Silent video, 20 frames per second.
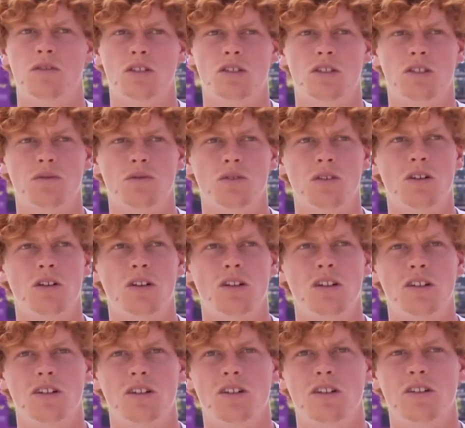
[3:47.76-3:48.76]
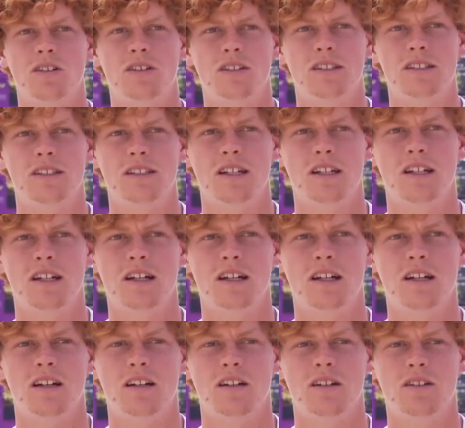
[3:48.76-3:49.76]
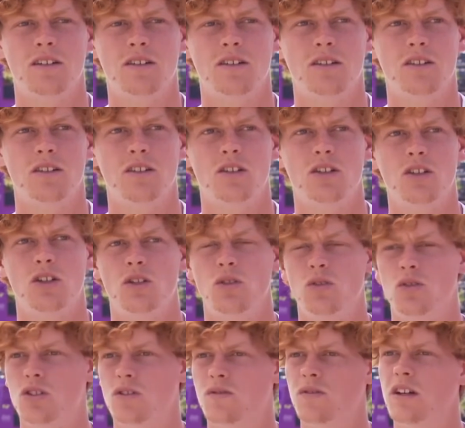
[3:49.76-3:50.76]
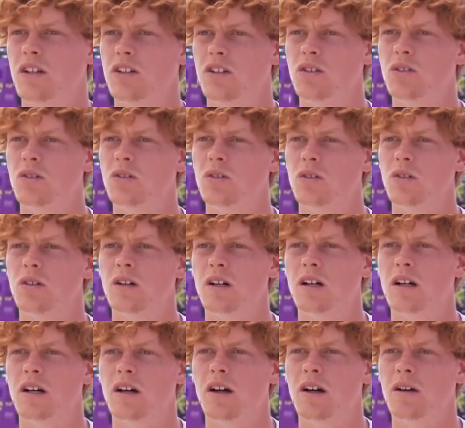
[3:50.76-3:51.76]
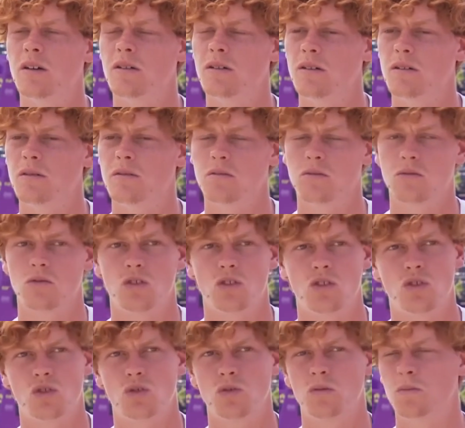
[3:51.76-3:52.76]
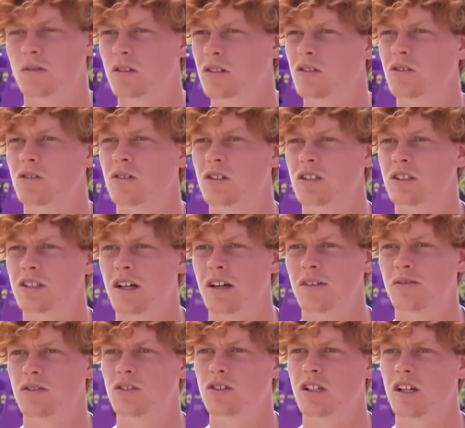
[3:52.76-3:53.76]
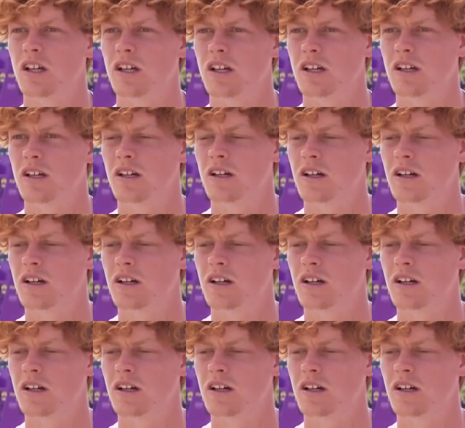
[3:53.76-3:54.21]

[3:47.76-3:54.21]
first of all, you know, it's a huge venue, uh, super courts, I have to say.